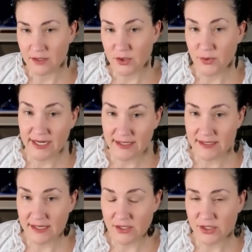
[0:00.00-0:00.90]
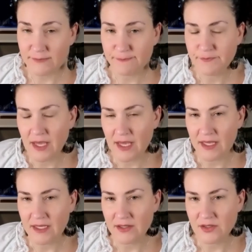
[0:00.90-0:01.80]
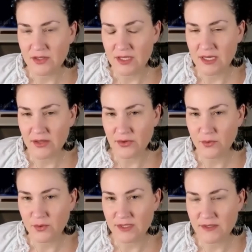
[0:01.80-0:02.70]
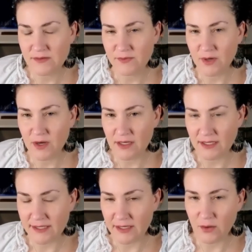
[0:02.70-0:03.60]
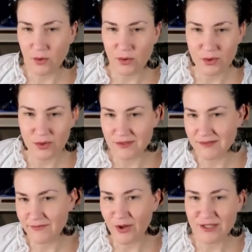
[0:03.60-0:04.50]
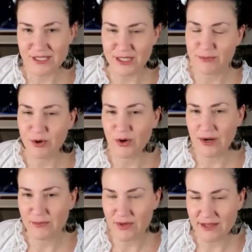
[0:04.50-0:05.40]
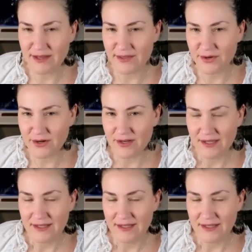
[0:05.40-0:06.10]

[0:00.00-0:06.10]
training session, and the other was on like a whole volunteer program with other